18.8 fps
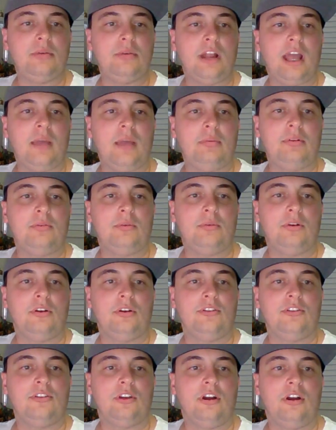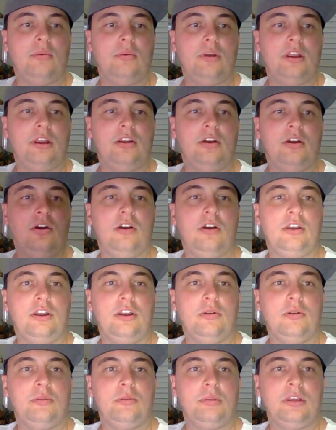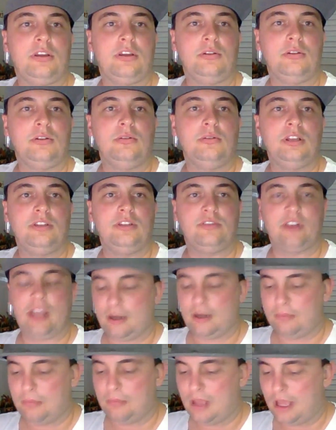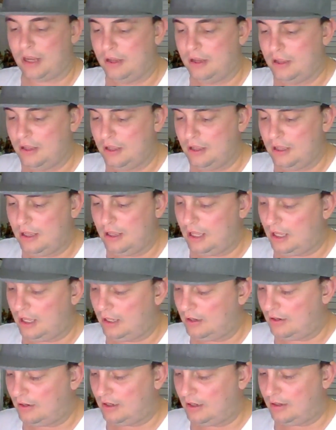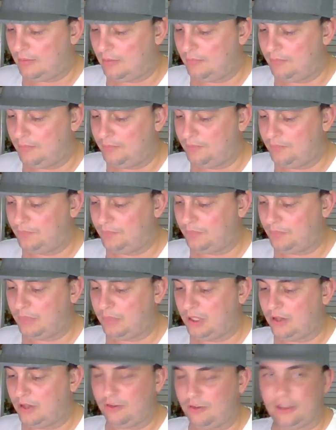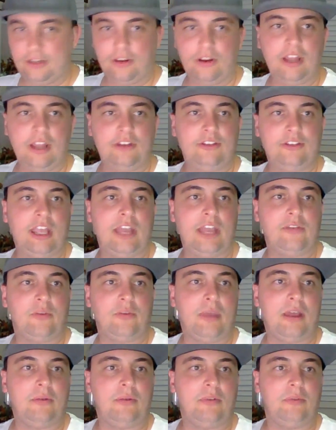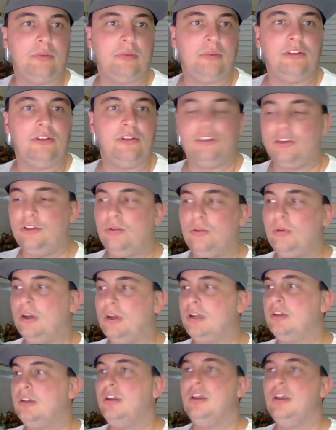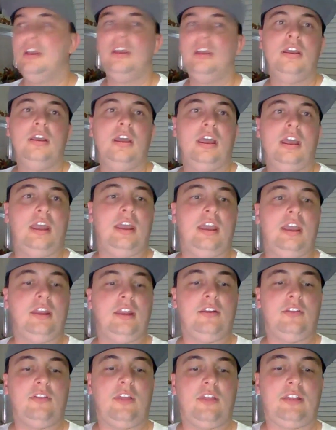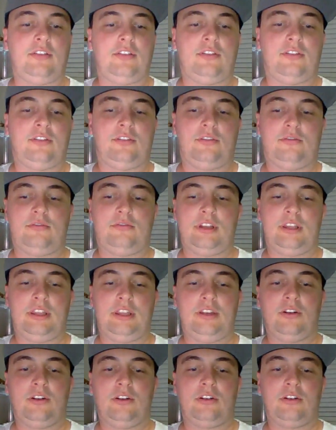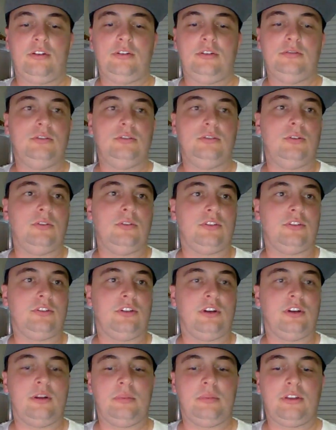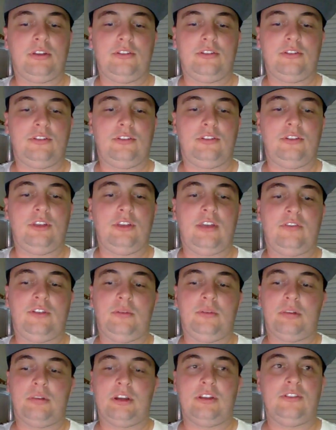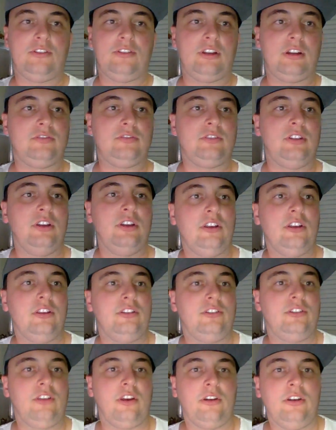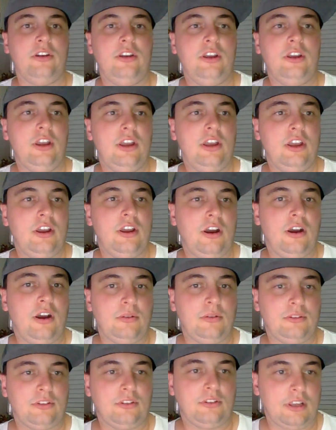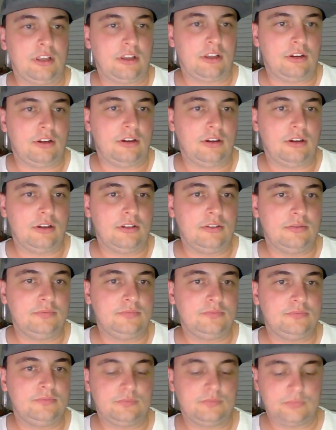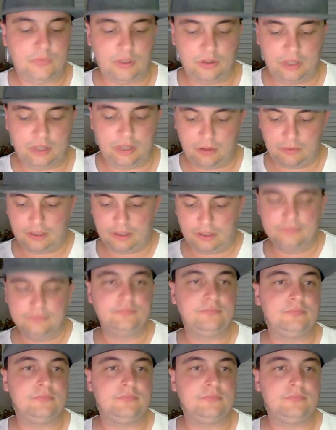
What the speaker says: basically what happened was I went, you know what would be cool if I had a mat, and because I don't actually have a mat, we've been using your one, and that's really not cool all the time because you have to bring stuff. So I was like, get one.